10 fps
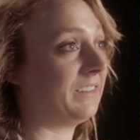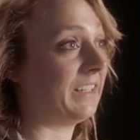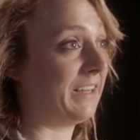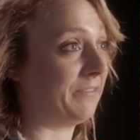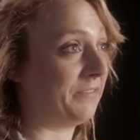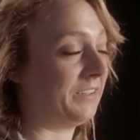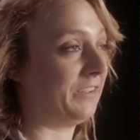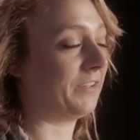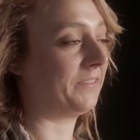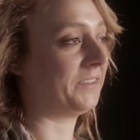life
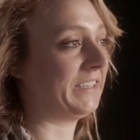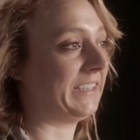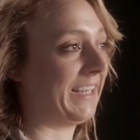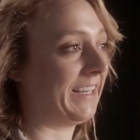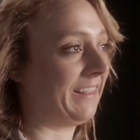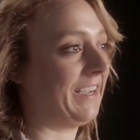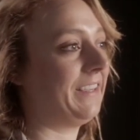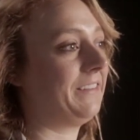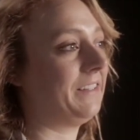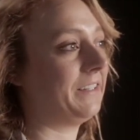is generally like
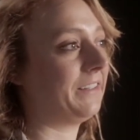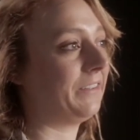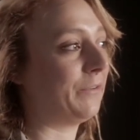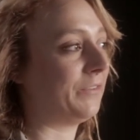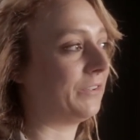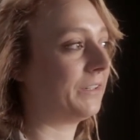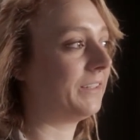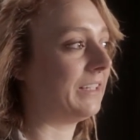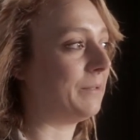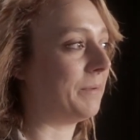that. There have
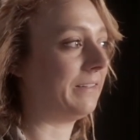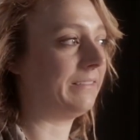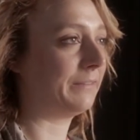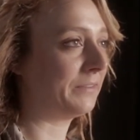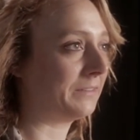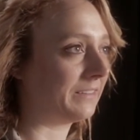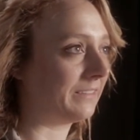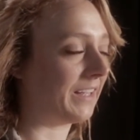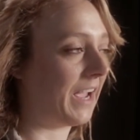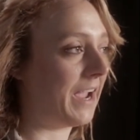certainly been
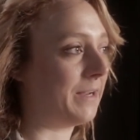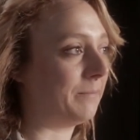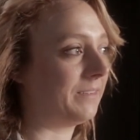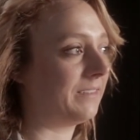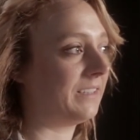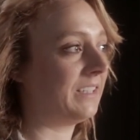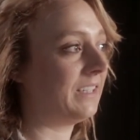difficult times,